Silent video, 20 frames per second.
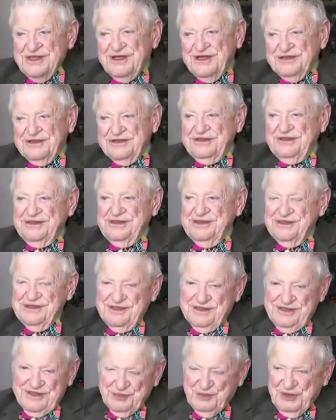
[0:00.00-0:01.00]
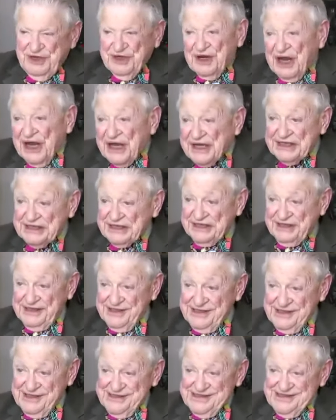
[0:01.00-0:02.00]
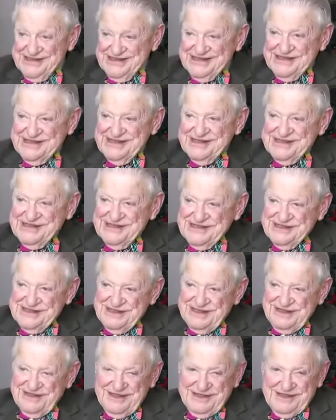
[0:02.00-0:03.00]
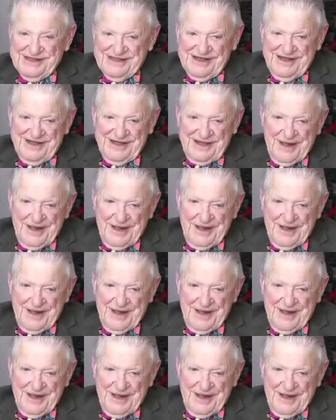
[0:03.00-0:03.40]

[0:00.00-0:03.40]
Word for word: You know, speed of light. Mm -hmm. See?